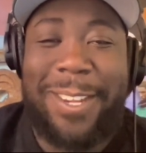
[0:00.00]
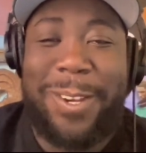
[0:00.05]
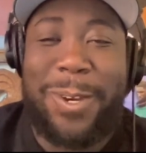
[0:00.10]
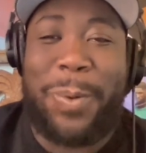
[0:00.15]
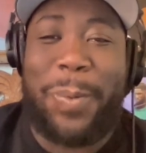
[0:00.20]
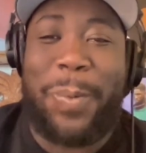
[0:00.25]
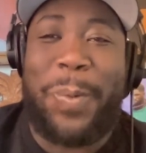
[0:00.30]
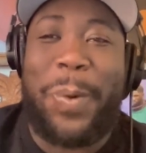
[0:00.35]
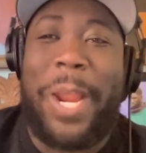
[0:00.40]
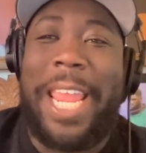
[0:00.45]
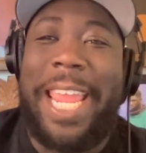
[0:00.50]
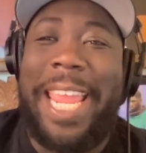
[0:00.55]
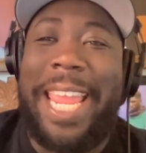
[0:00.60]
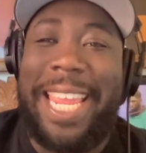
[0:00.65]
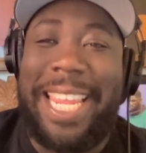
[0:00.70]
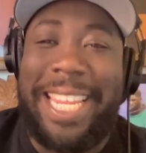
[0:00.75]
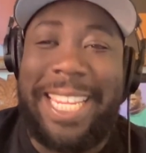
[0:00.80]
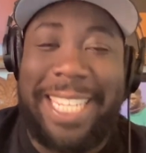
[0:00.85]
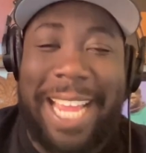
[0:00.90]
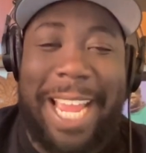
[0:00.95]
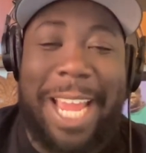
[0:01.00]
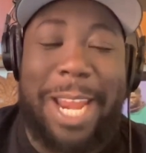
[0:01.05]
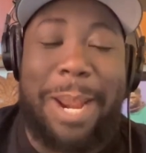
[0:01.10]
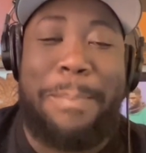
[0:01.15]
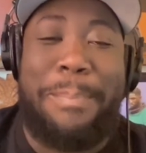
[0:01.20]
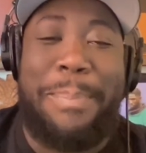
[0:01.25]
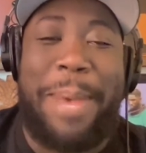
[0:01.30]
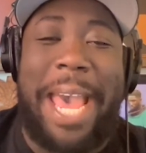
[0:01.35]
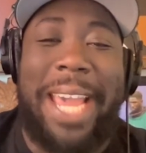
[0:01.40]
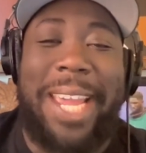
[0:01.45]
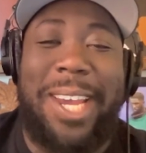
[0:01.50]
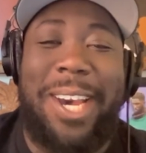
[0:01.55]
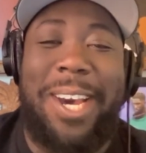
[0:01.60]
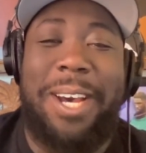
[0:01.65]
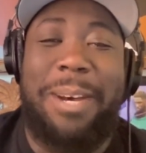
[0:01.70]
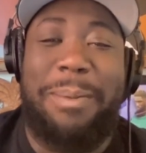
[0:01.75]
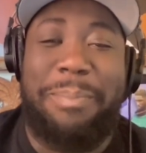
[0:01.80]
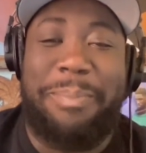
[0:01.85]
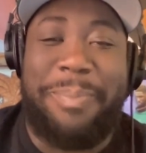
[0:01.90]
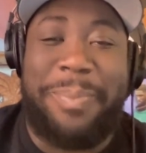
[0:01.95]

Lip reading: crazy. I gotta back up.